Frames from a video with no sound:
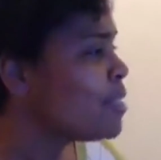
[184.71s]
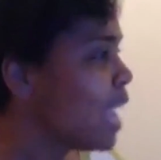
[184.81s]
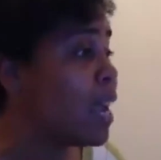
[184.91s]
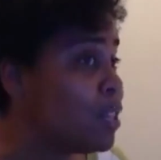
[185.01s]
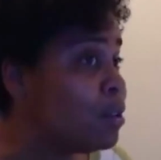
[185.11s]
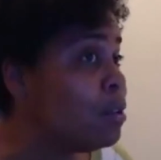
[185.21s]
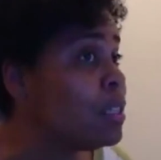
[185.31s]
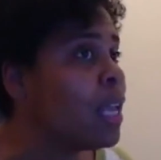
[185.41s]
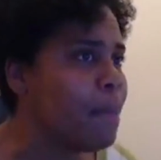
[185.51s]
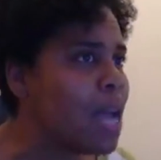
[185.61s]
I
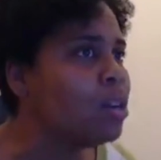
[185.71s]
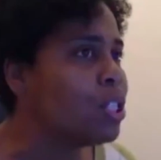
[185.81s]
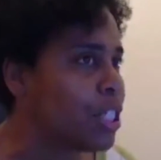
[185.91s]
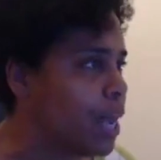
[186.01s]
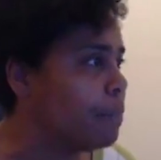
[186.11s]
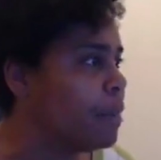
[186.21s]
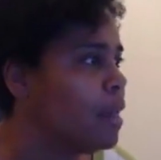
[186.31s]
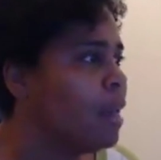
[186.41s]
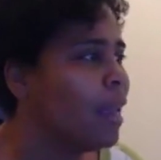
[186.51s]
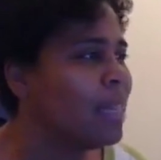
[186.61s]
use MailChimp,
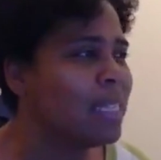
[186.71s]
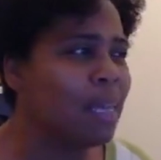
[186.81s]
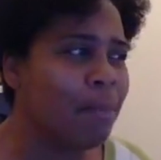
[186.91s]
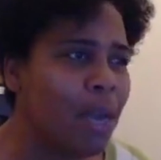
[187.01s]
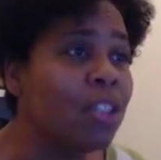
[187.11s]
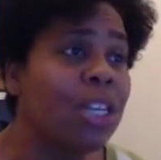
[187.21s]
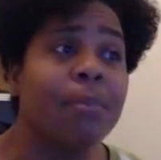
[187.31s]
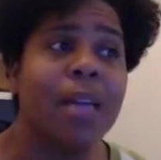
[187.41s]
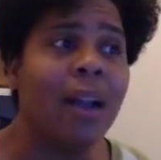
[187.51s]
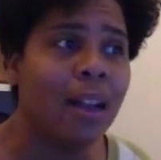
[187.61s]
and that's at
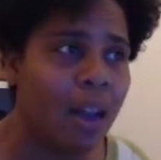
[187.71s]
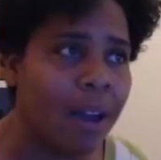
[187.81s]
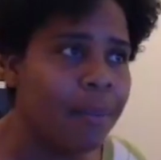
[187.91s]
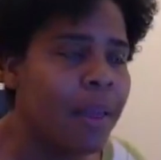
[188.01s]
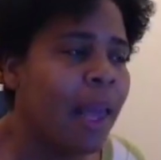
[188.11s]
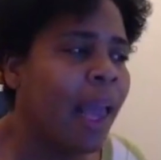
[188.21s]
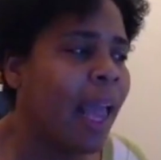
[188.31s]
MailChimp.com.